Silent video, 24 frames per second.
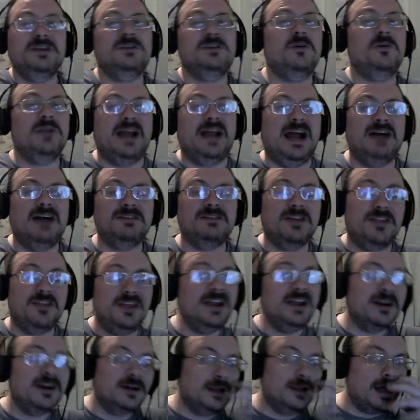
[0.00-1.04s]
don't have to
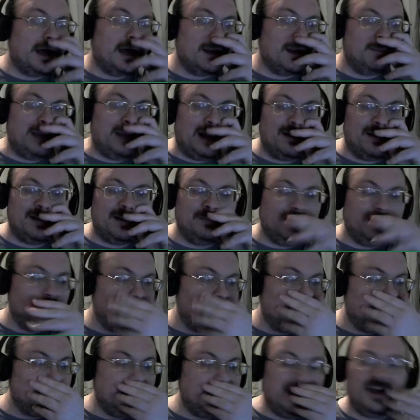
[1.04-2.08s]
think a lot about it and be
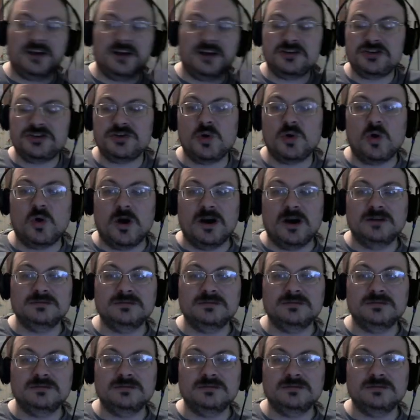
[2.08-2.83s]
like, yeah, sure.